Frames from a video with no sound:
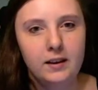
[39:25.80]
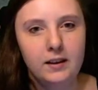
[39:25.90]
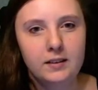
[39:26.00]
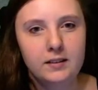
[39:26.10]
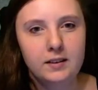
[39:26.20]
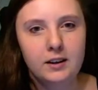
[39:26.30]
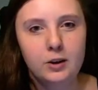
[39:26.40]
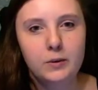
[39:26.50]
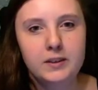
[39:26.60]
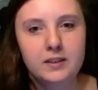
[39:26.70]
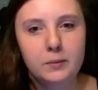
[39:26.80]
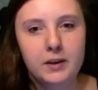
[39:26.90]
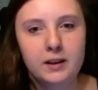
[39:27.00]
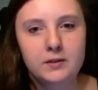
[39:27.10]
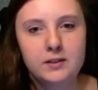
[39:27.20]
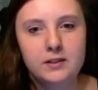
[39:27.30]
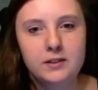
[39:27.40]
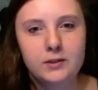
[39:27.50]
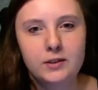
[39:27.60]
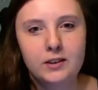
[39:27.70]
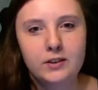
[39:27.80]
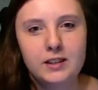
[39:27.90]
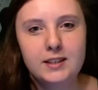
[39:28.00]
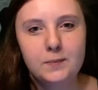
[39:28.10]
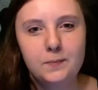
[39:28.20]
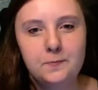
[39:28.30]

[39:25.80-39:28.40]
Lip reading: And Chloe is coming out to greet him.